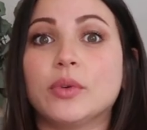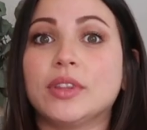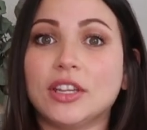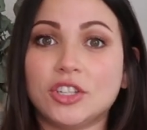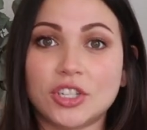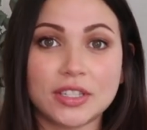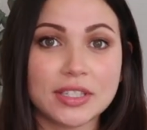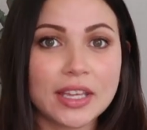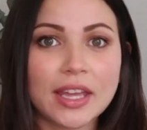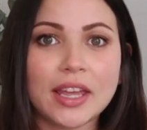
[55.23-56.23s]
with itchy
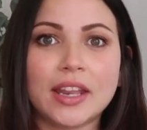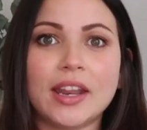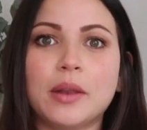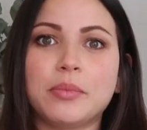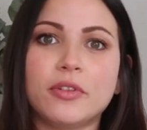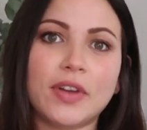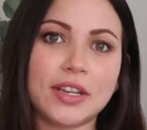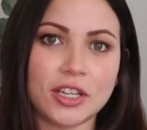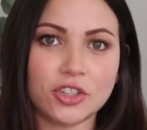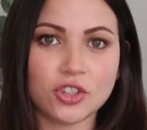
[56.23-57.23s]
skin and
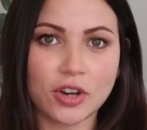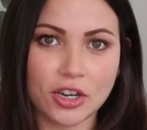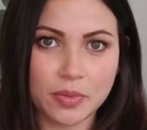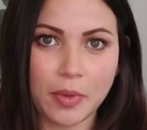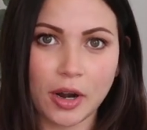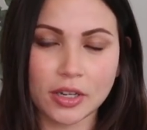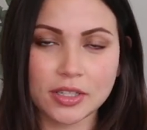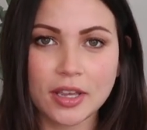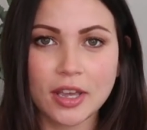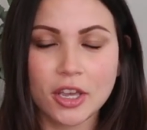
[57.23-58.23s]
preventing stretch marks.